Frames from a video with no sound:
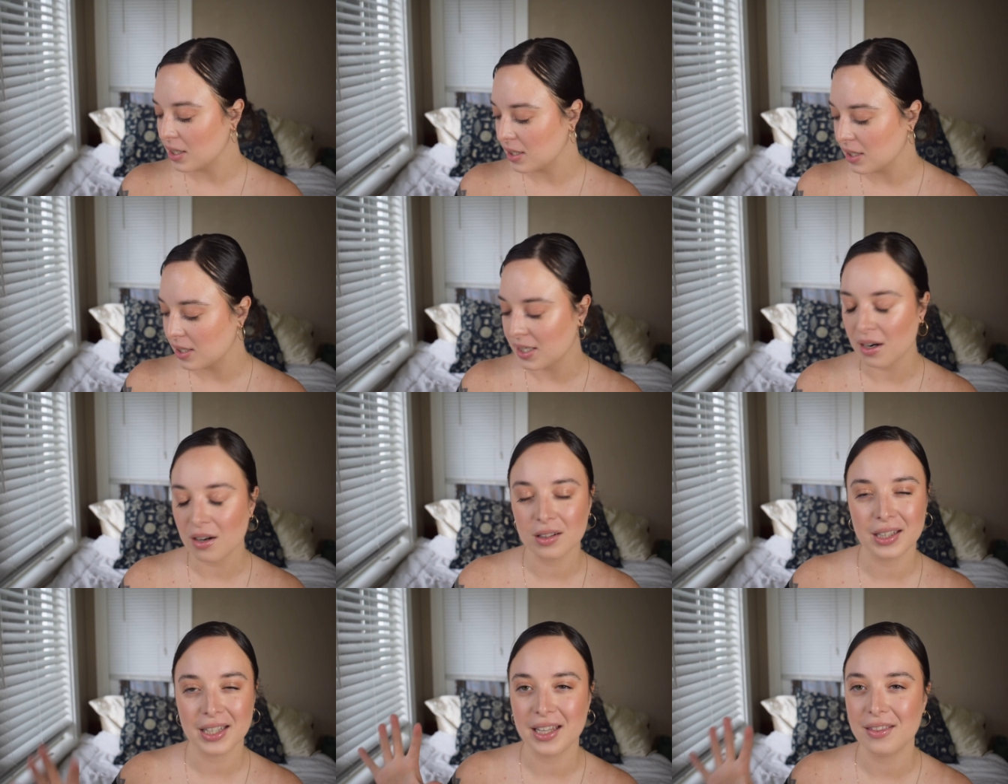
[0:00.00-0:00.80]

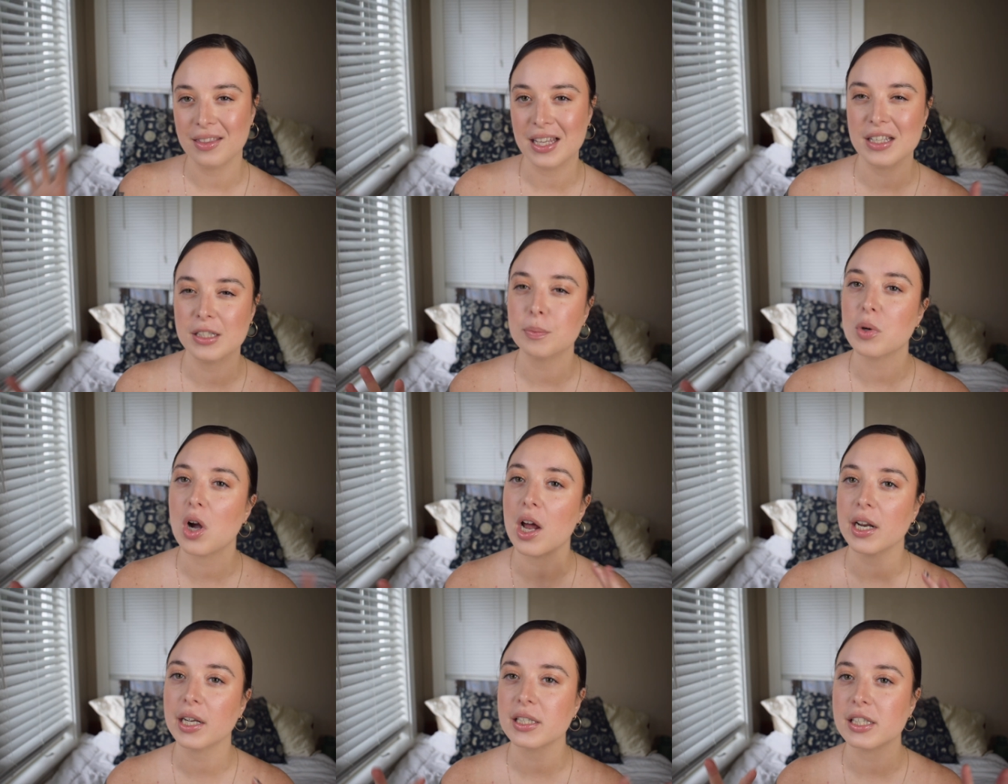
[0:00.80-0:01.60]
necessarily these
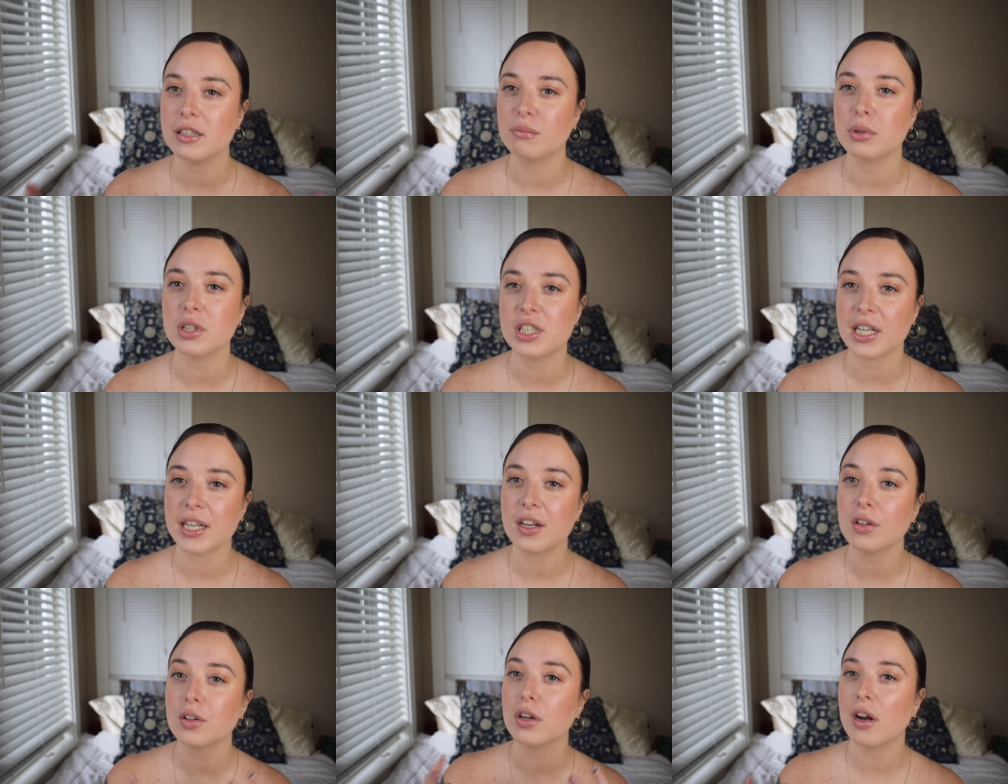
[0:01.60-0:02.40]
products in
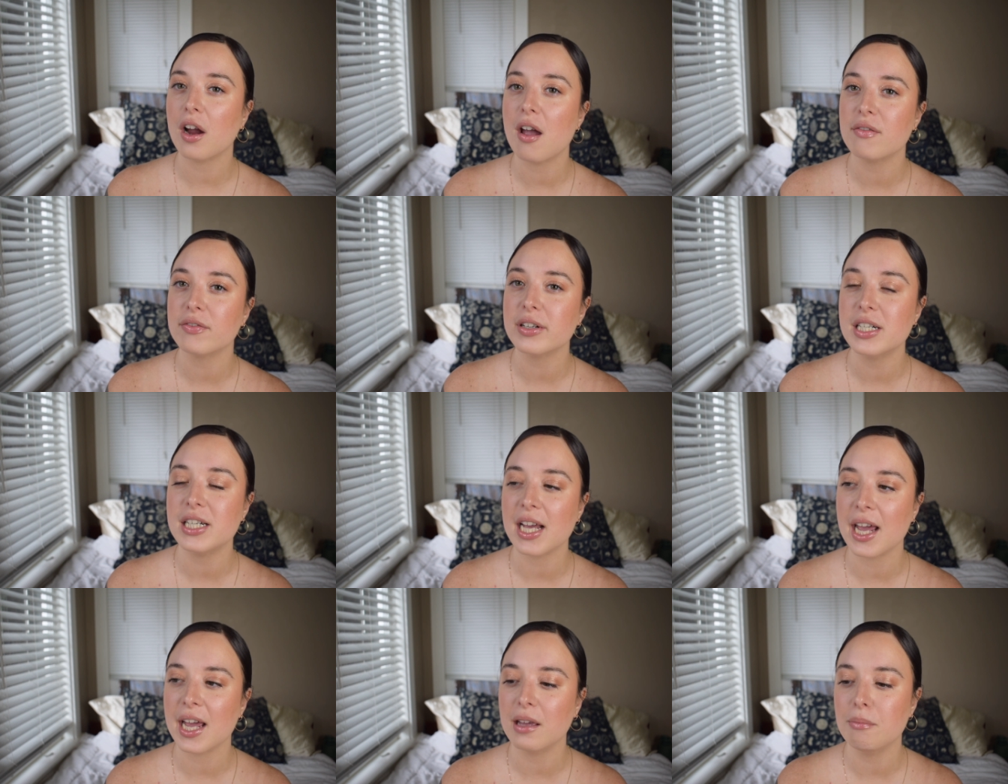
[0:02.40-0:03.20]
particular every
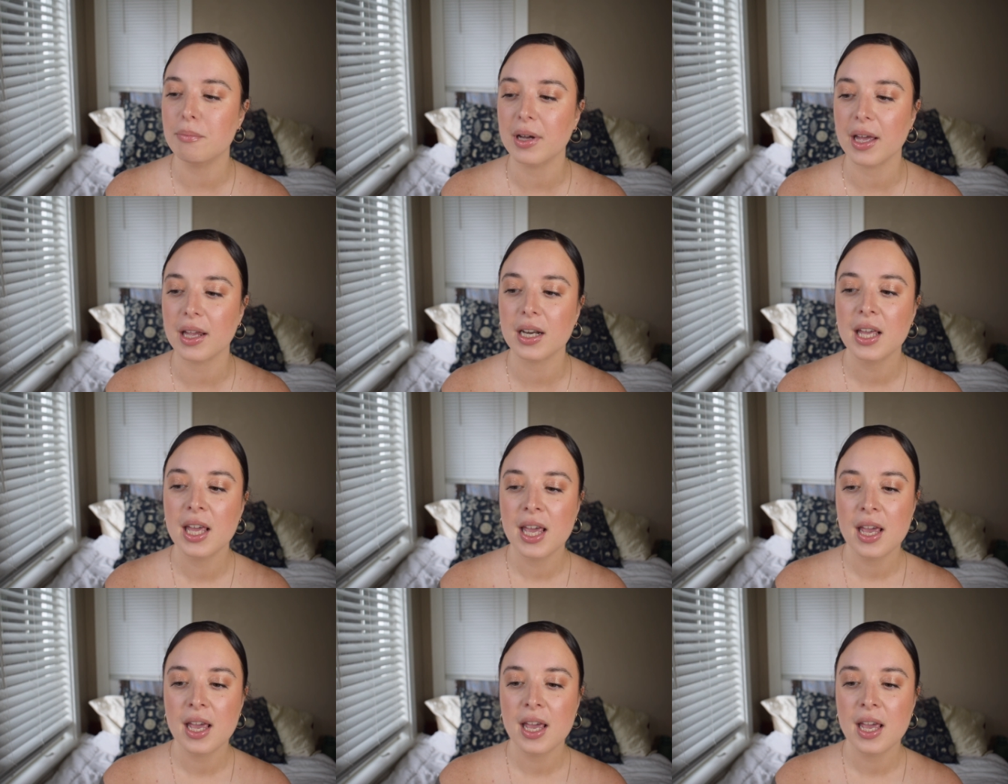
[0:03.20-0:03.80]
day, but